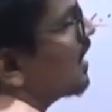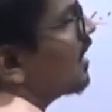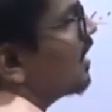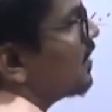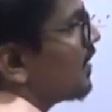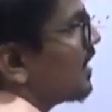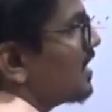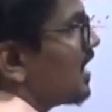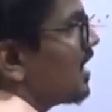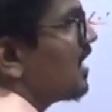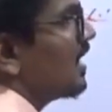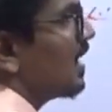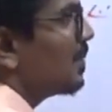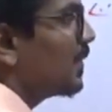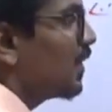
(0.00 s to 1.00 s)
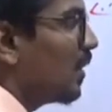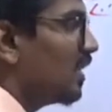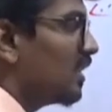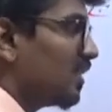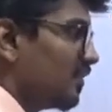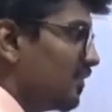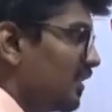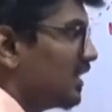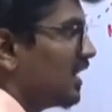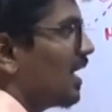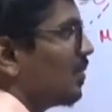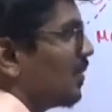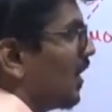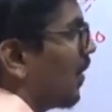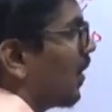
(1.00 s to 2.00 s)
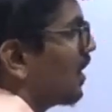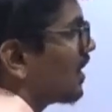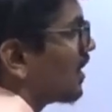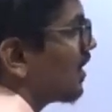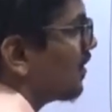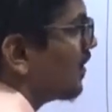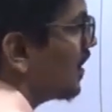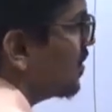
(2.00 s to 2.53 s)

Differentiating m naught with m naught will